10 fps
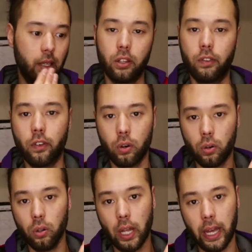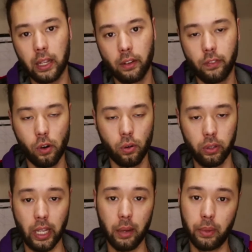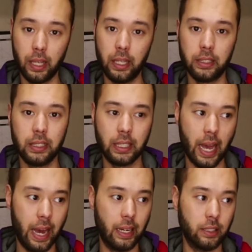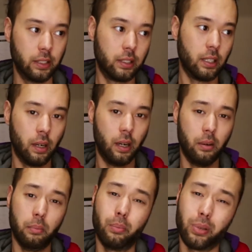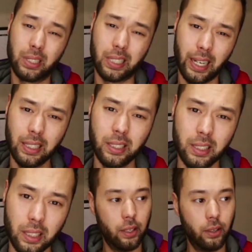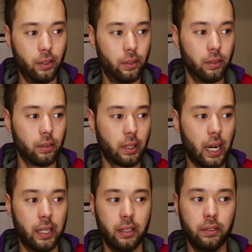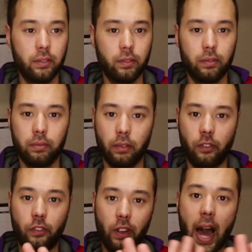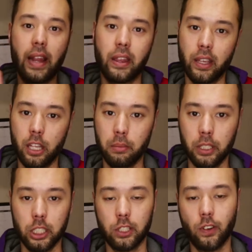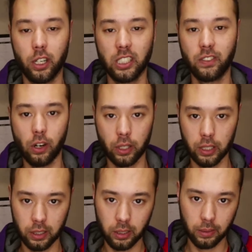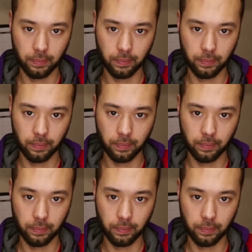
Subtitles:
the focal length, the focal depth isn't as precise. It'll kind of flatten the image as far as focus.